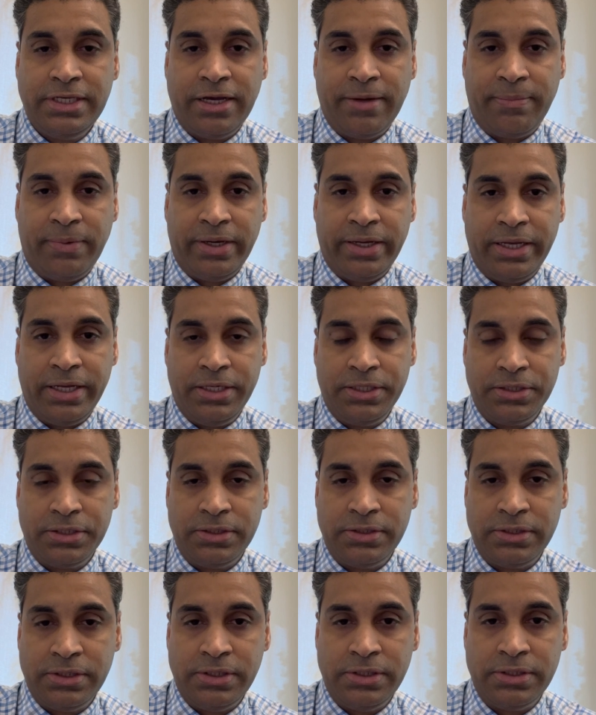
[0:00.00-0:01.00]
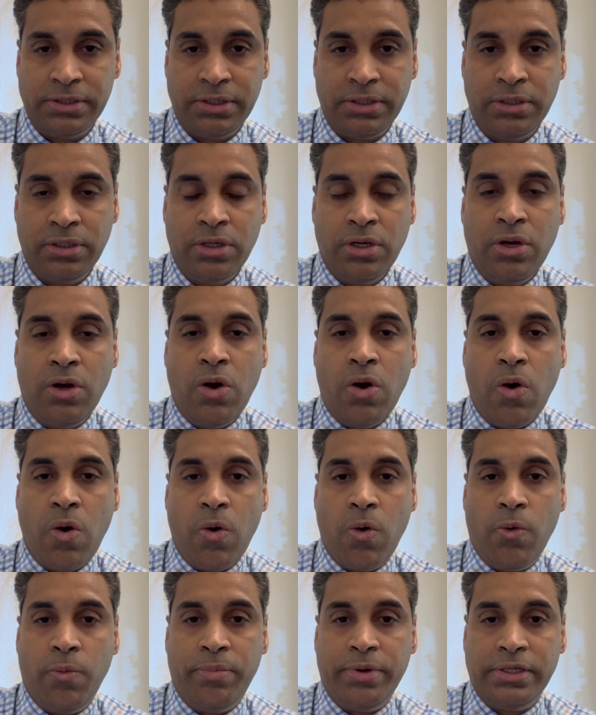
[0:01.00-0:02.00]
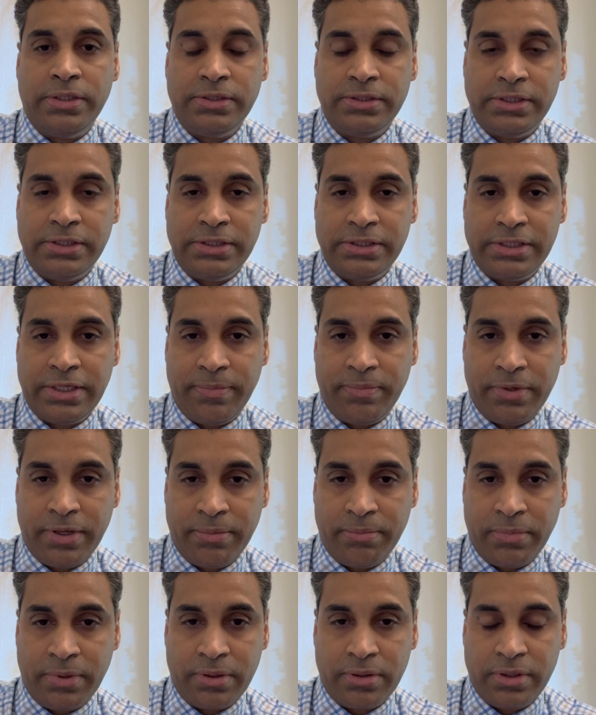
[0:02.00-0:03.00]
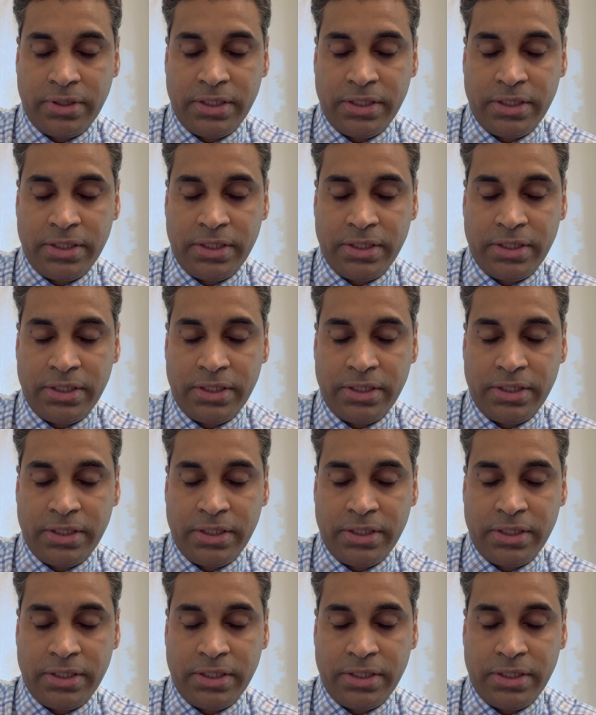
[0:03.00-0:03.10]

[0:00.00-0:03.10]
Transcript: application season opens in September,